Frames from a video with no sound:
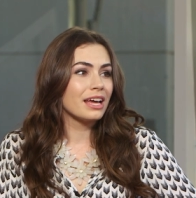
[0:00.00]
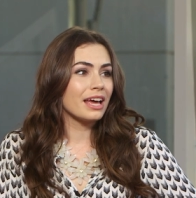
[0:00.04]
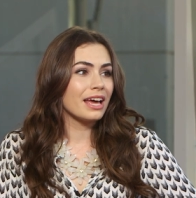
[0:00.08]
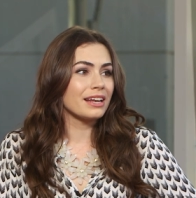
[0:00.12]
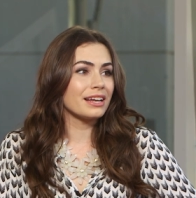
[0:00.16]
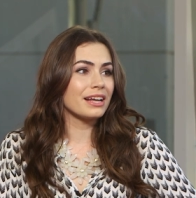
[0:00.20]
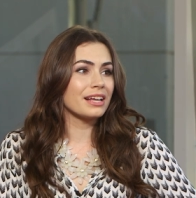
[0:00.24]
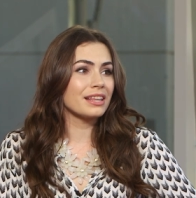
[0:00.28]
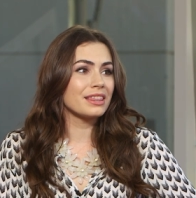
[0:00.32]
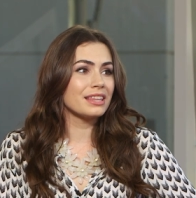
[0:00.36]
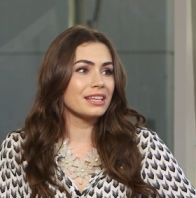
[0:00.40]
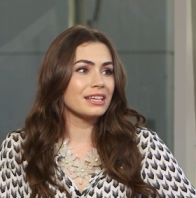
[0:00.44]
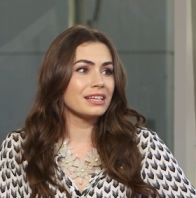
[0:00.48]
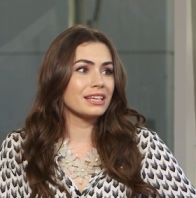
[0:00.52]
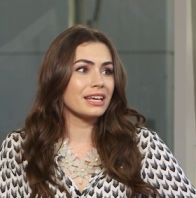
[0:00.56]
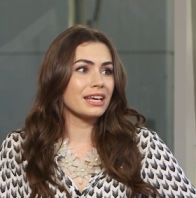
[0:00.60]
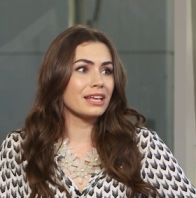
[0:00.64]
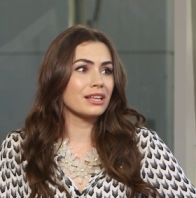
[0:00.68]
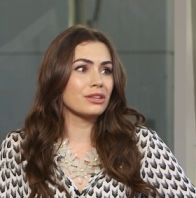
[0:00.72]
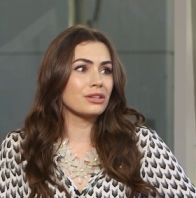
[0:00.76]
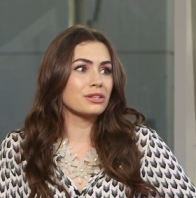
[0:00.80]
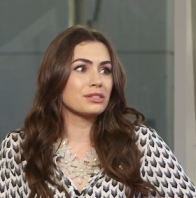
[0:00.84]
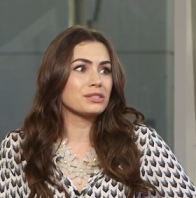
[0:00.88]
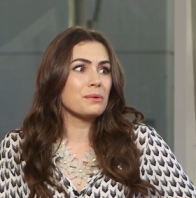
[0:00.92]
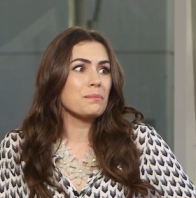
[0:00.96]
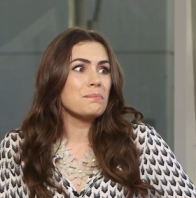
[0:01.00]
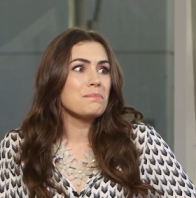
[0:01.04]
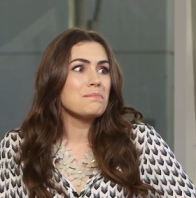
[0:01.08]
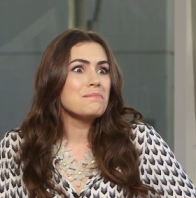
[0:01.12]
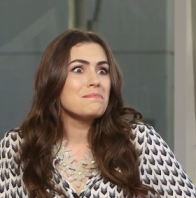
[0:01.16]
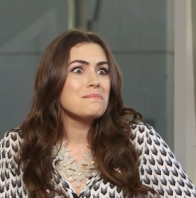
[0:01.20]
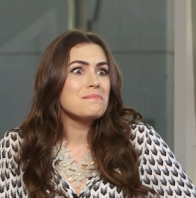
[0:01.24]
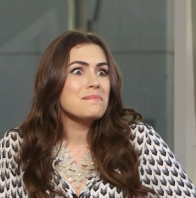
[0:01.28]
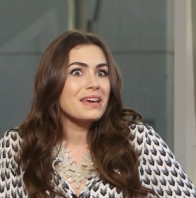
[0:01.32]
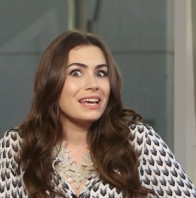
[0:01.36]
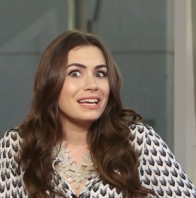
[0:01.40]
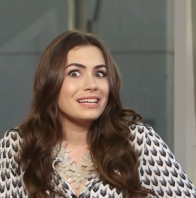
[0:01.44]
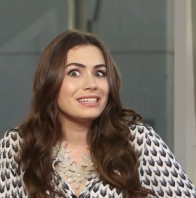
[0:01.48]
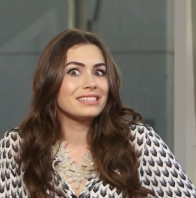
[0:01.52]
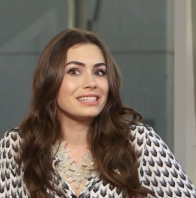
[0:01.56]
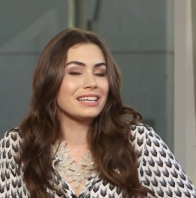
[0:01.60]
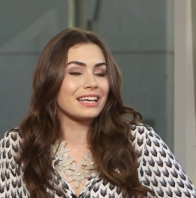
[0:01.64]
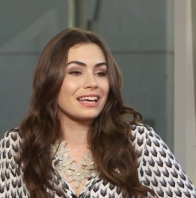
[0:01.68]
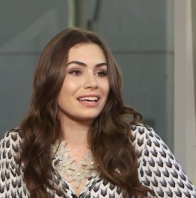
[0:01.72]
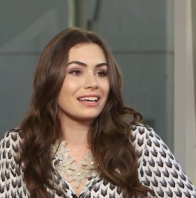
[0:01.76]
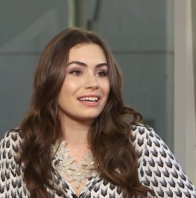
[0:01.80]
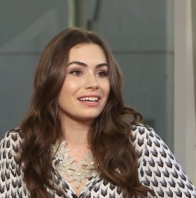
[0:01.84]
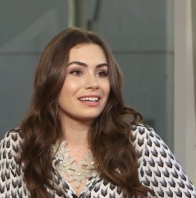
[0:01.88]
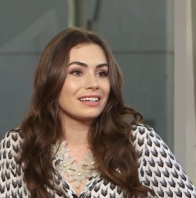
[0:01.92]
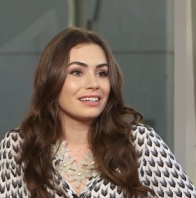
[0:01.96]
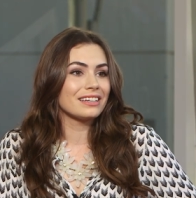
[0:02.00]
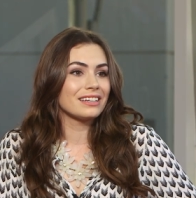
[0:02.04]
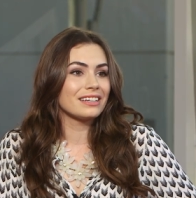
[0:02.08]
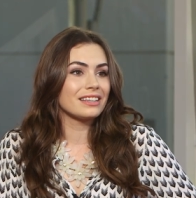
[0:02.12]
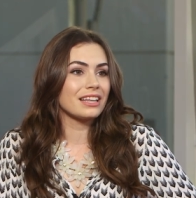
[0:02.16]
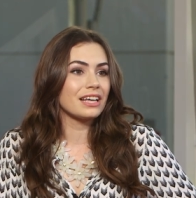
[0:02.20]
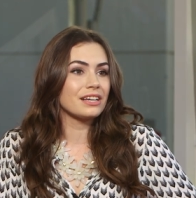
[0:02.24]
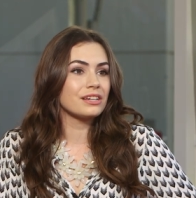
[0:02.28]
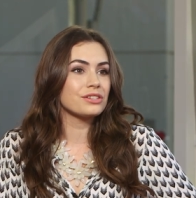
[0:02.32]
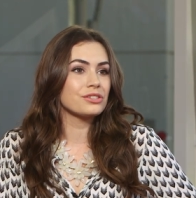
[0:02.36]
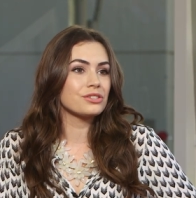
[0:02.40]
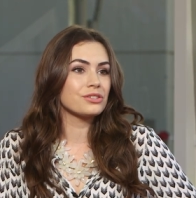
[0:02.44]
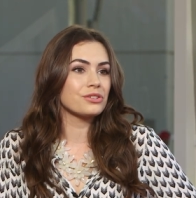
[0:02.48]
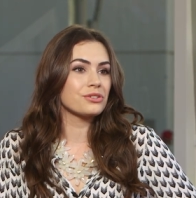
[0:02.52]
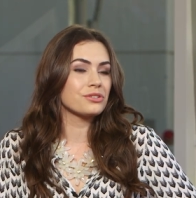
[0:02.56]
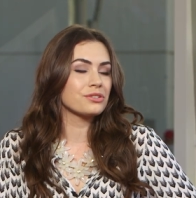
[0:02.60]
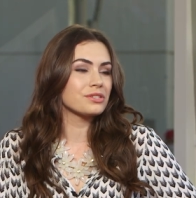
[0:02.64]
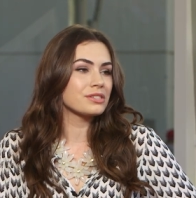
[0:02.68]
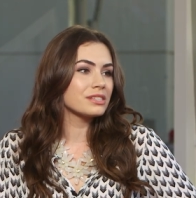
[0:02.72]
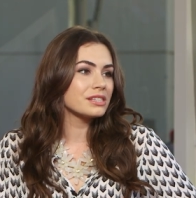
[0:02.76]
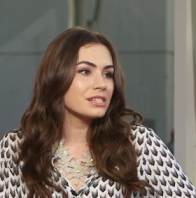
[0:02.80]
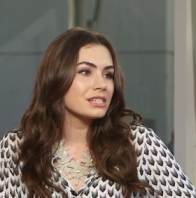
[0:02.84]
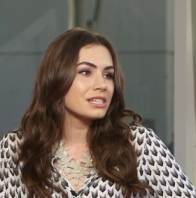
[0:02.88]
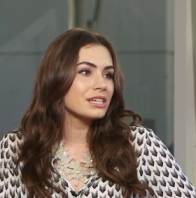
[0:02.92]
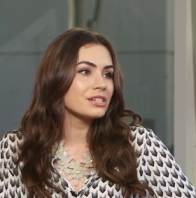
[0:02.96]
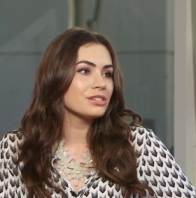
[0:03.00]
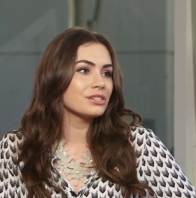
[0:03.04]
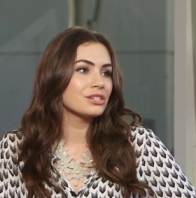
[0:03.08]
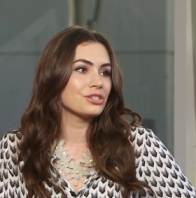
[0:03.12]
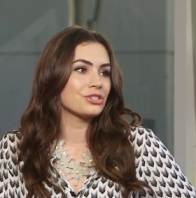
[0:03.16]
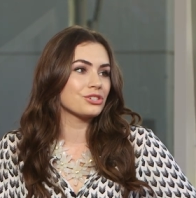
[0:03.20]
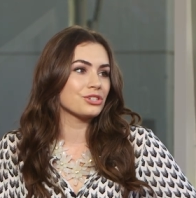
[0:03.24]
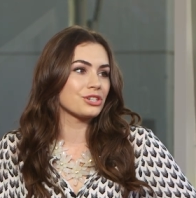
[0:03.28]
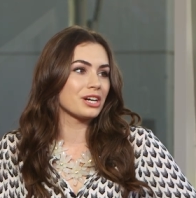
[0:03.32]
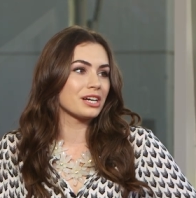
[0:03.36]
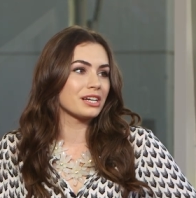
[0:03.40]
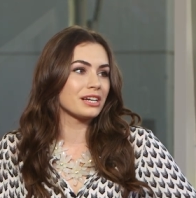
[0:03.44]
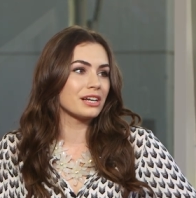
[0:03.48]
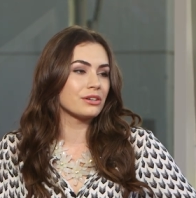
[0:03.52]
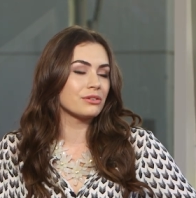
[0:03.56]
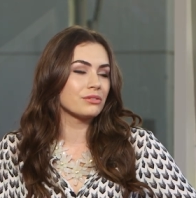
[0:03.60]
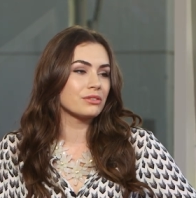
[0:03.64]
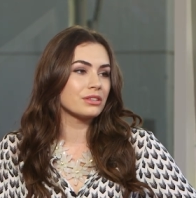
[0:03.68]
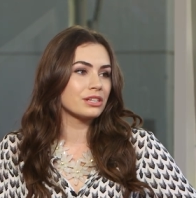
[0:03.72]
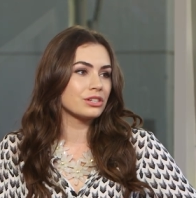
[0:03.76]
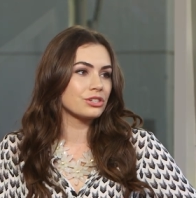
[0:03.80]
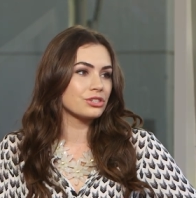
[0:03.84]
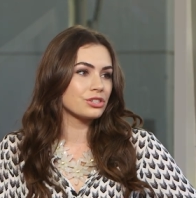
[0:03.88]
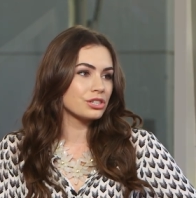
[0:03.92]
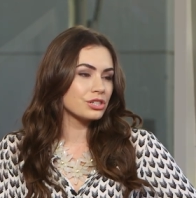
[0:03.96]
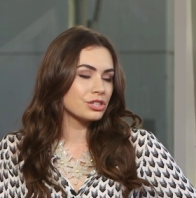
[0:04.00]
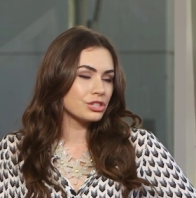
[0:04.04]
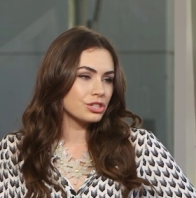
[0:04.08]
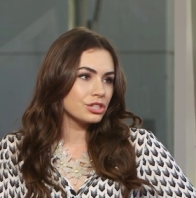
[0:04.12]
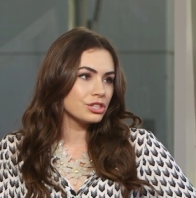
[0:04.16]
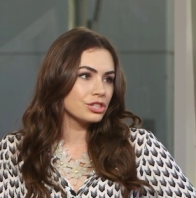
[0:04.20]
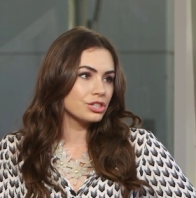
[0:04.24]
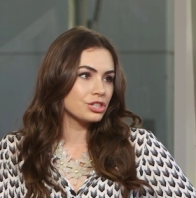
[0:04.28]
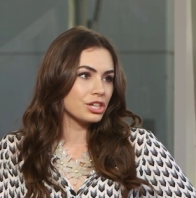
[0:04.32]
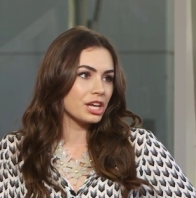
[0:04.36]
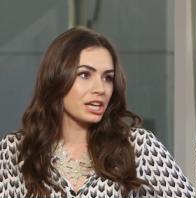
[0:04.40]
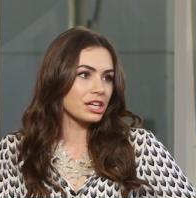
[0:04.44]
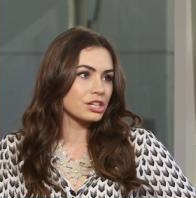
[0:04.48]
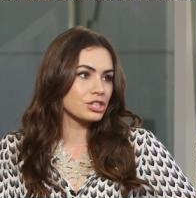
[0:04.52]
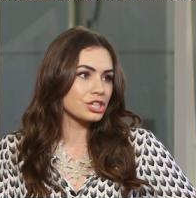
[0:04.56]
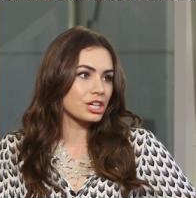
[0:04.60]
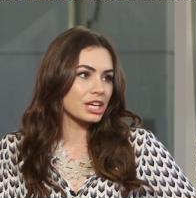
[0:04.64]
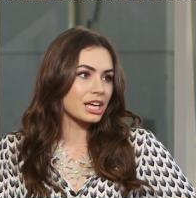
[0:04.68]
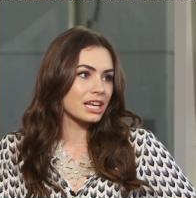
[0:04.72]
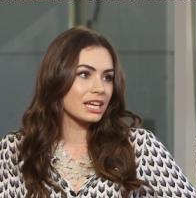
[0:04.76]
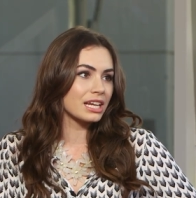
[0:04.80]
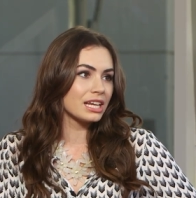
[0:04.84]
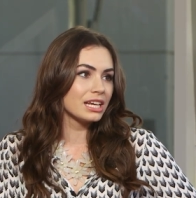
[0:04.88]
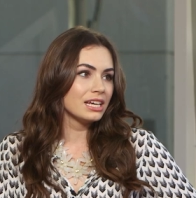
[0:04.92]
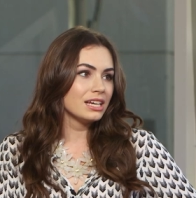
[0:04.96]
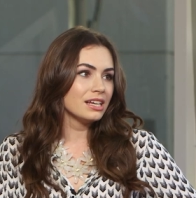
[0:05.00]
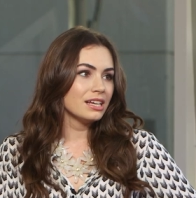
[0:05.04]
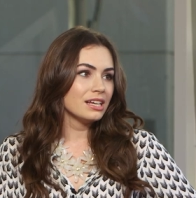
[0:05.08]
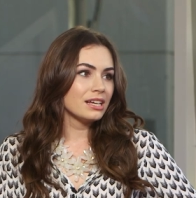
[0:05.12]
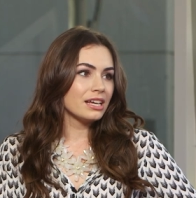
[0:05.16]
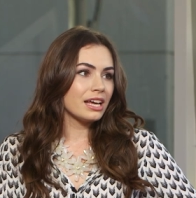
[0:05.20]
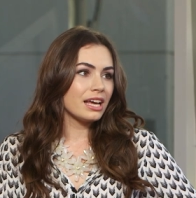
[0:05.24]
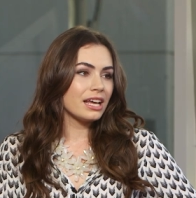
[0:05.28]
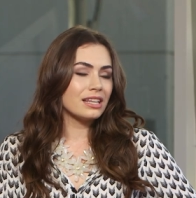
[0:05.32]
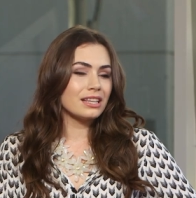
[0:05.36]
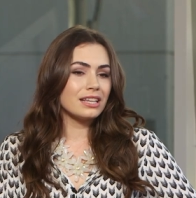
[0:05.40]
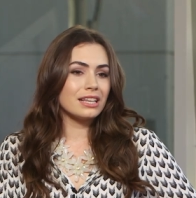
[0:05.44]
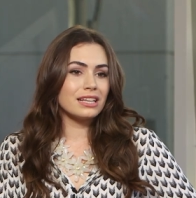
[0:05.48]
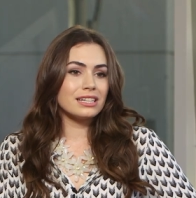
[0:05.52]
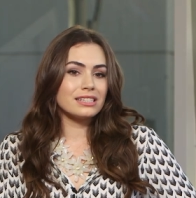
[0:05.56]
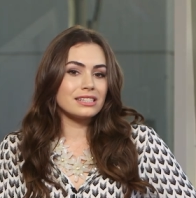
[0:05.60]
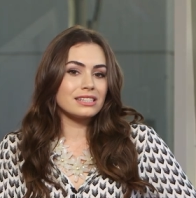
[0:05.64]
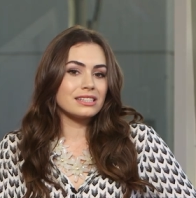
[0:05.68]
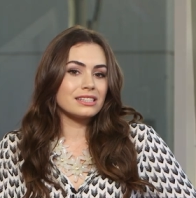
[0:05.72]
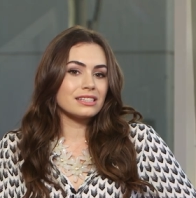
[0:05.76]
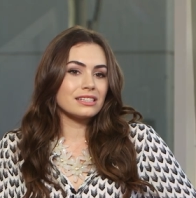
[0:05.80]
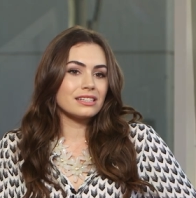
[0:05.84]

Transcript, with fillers: And I think it looks amazing. I do too. That is her signature, and I don't think she should change it. That's true. And that's